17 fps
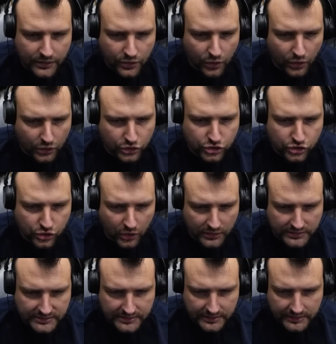your
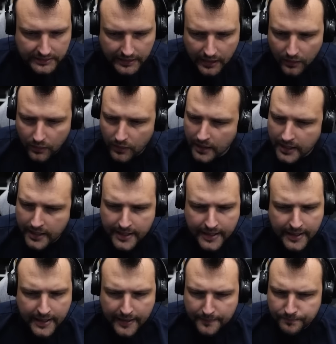shots, you know?
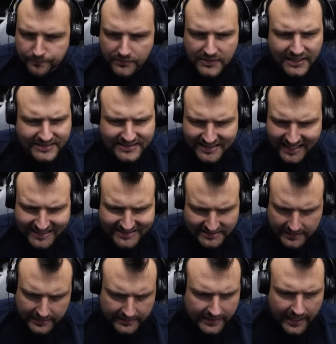
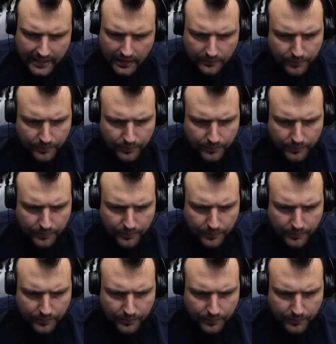Disgusting tank.